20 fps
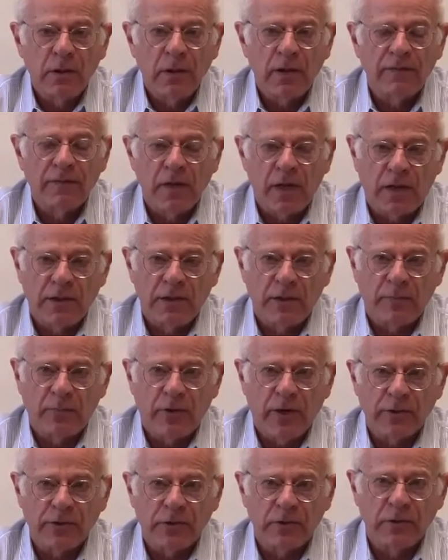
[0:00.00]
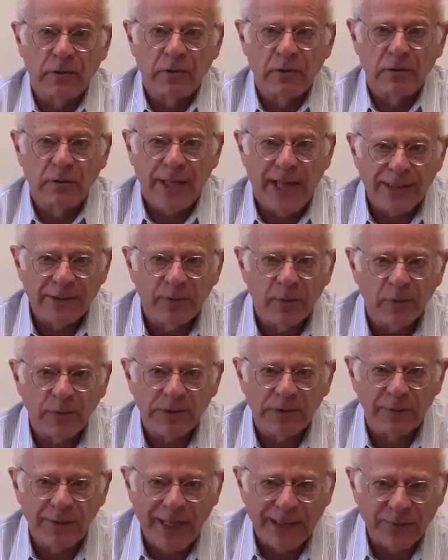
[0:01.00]
if not a depression. That's
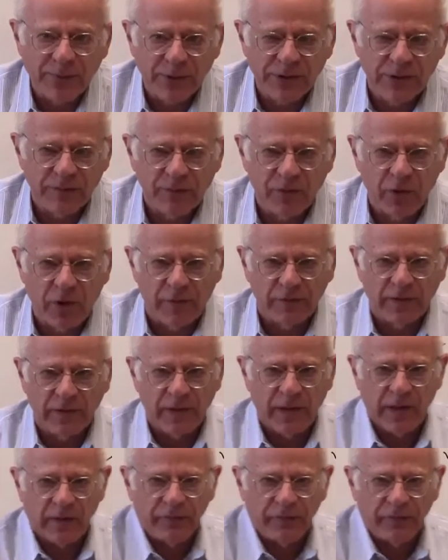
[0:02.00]
what's, that's what's involved here.